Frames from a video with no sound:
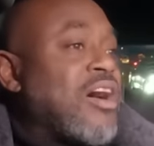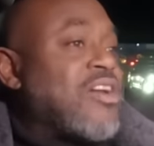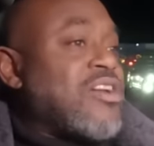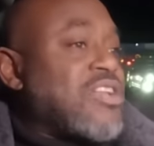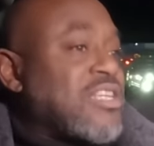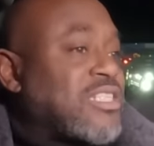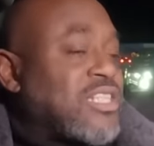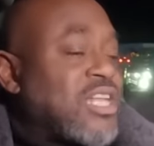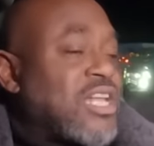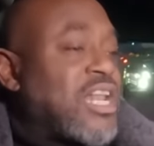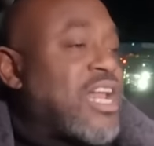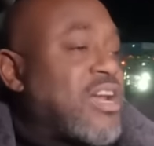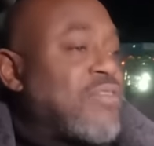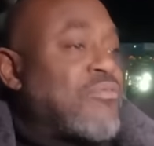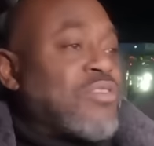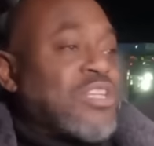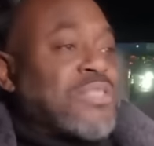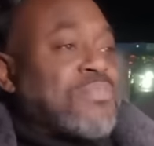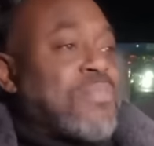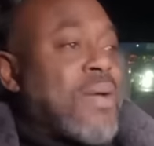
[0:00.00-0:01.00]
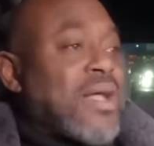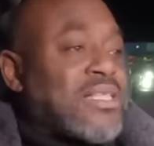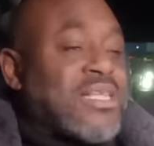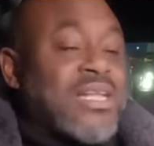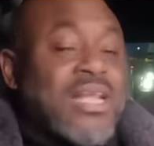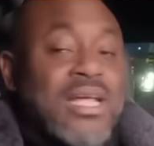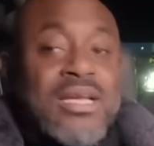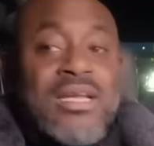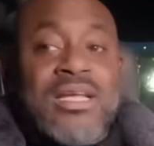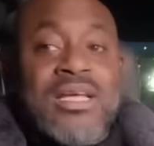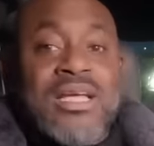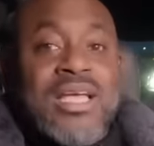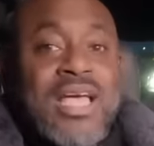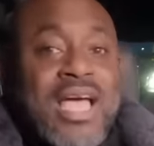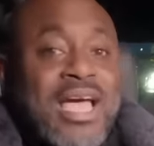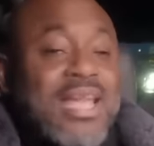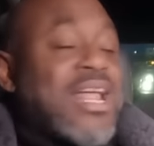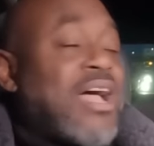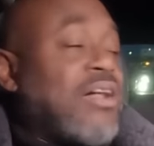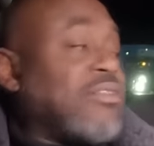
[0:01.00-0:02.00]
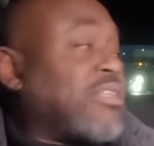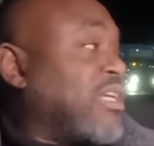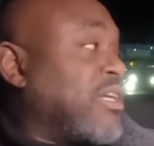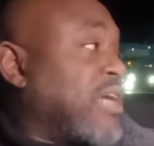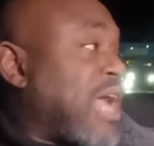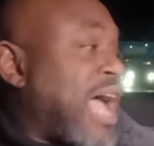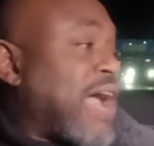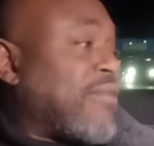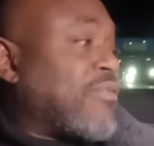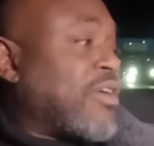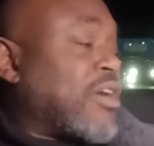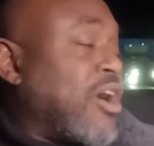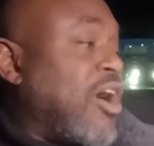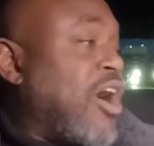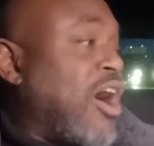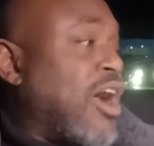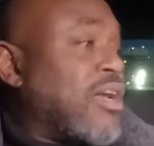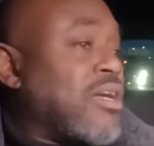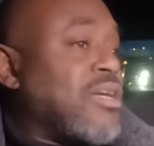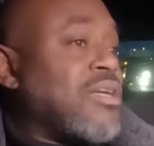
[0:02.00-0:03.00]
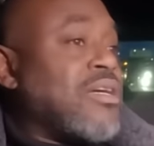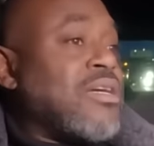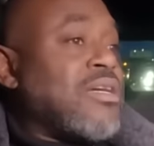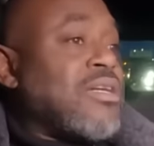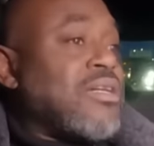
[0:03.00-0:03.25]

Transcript: understood it and respected it and held it in high regard.